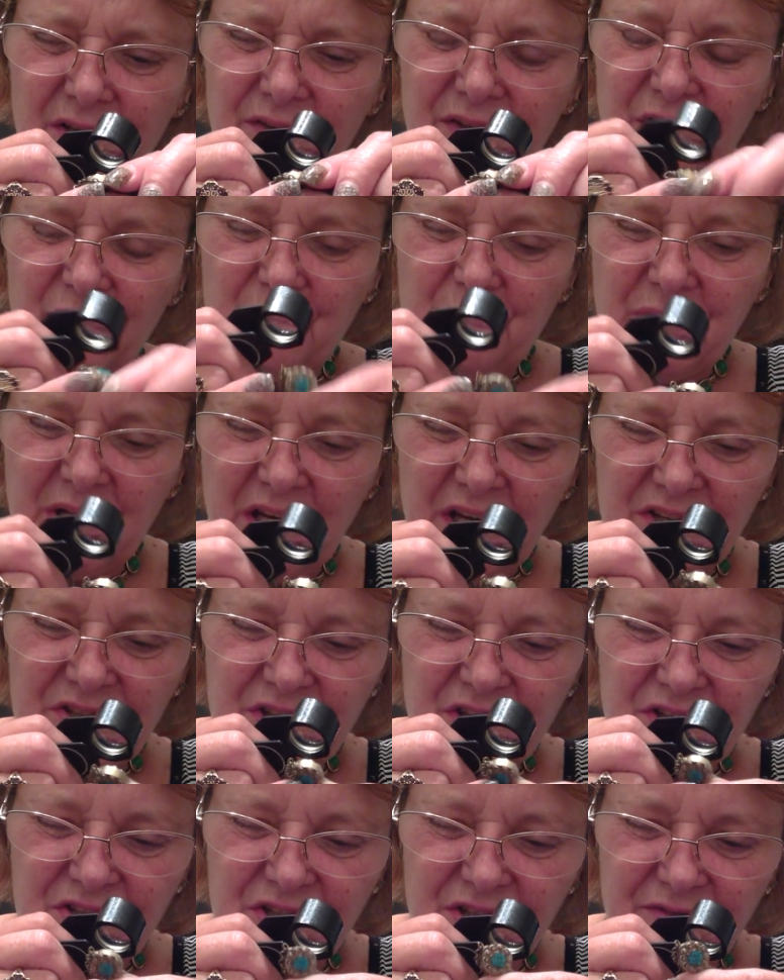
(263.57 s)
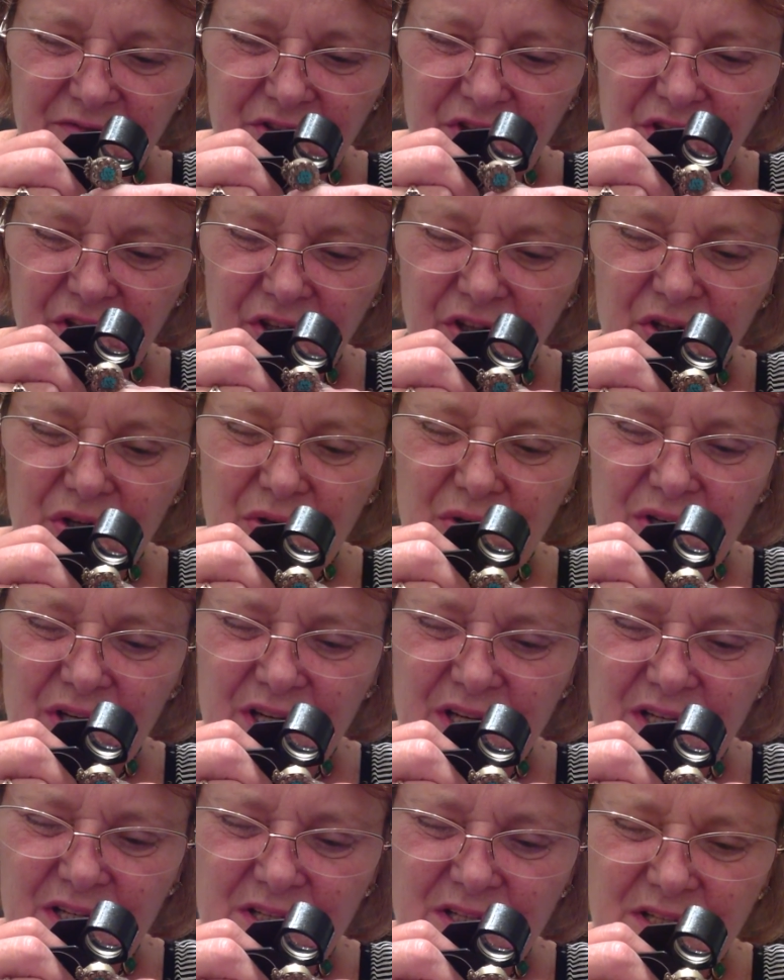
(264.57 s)
they're pieces of
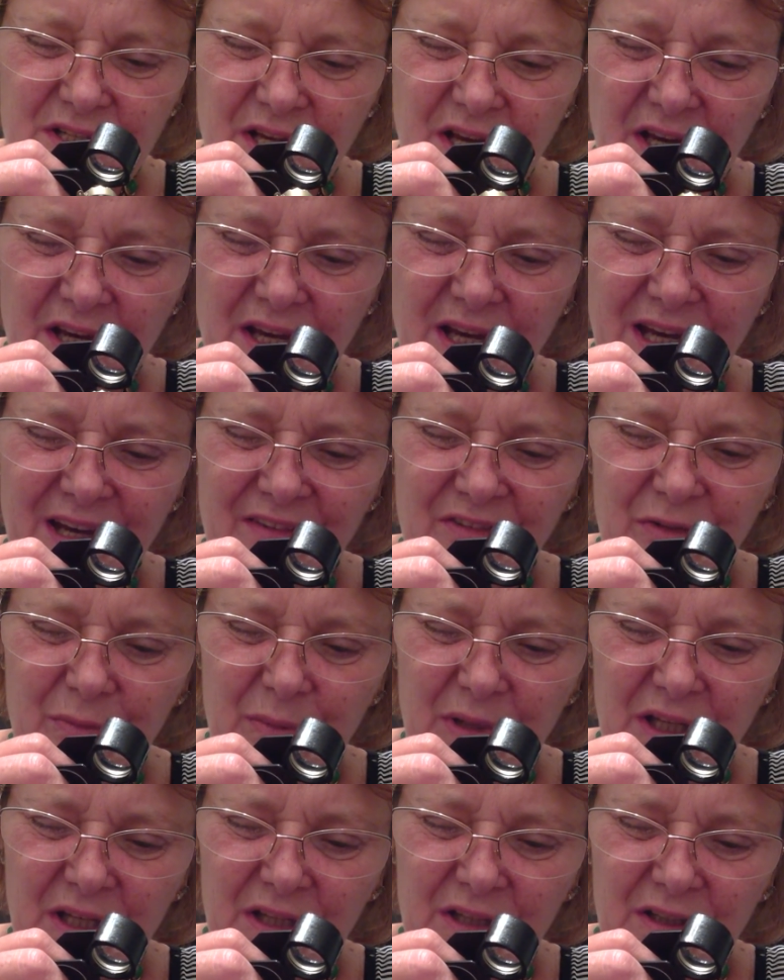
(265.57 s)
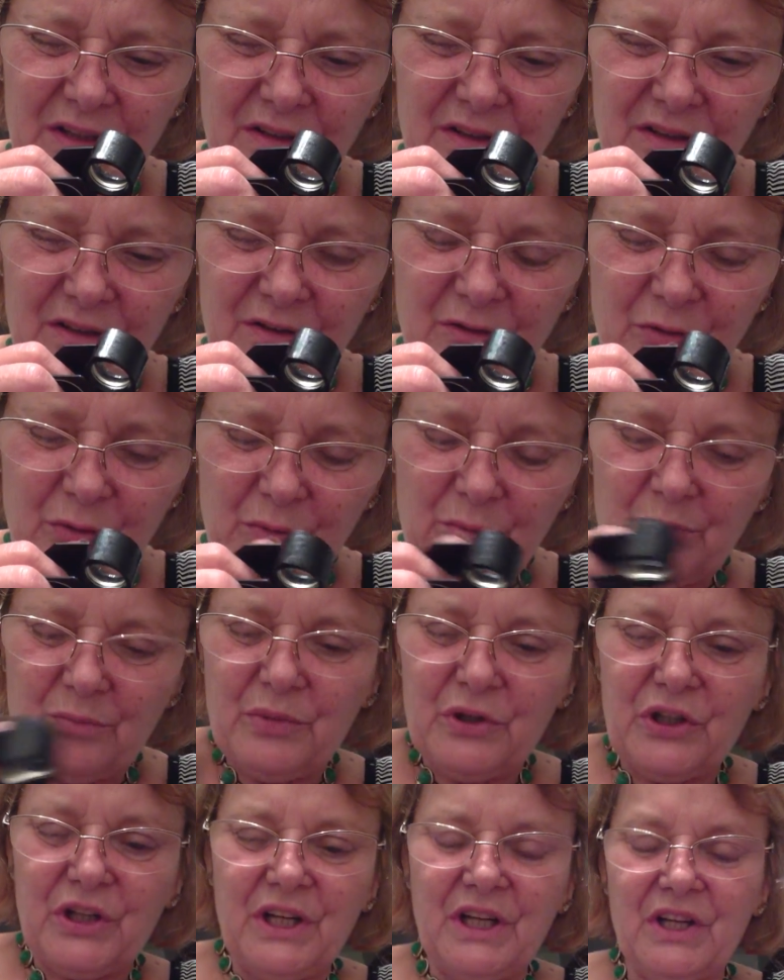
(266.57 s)
turquoise that have been
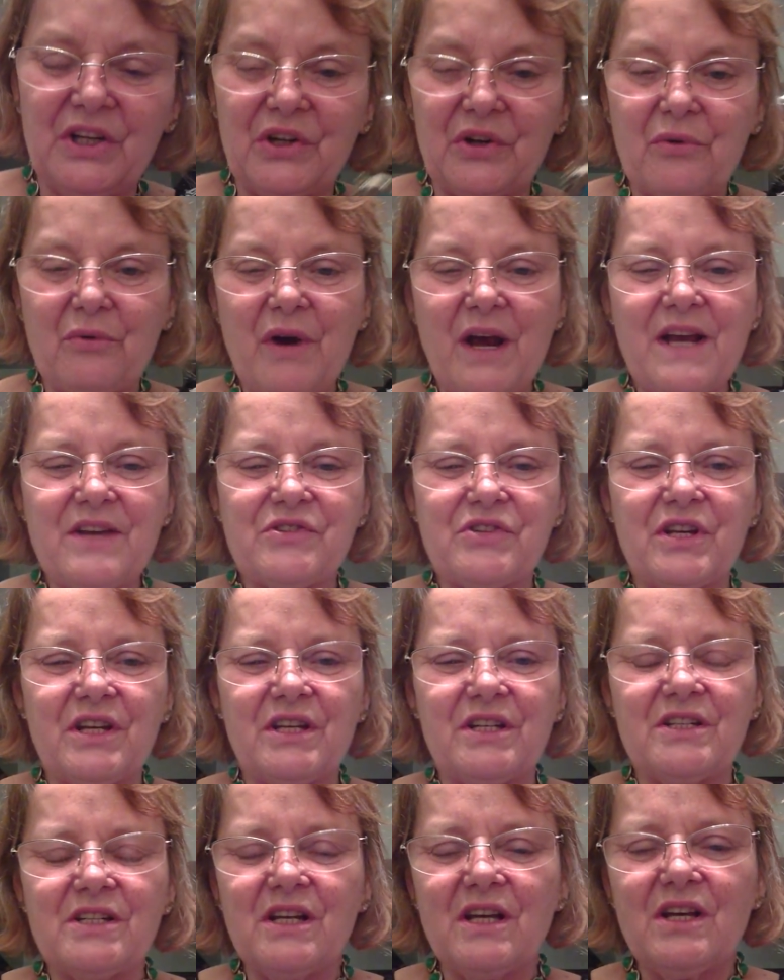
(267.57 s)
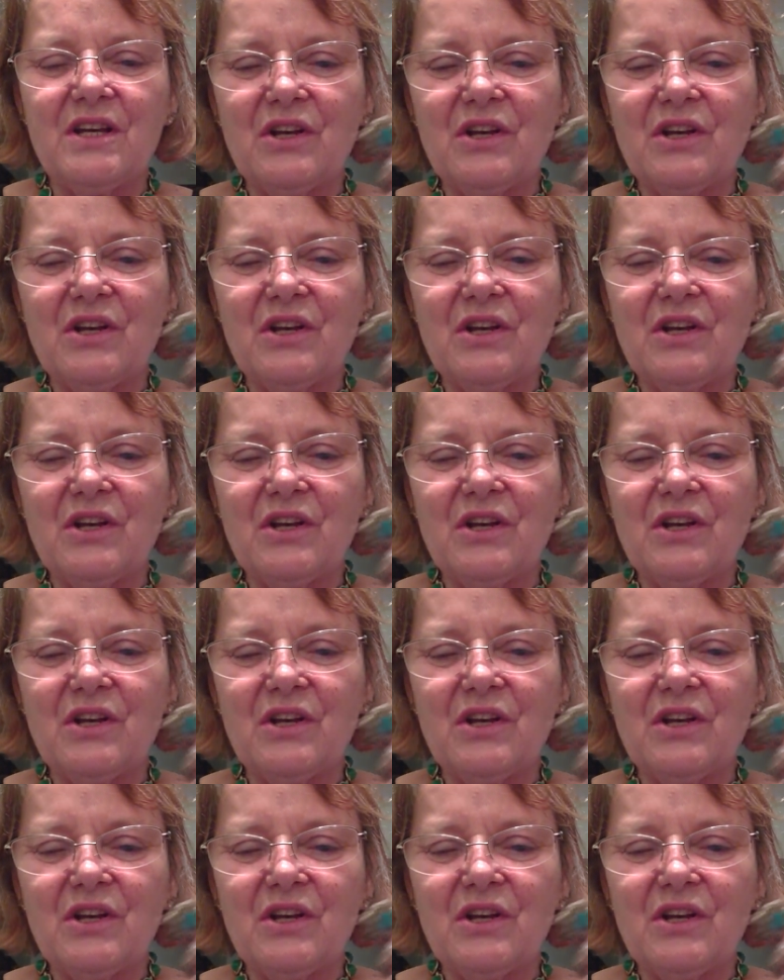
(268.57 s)
put in a resin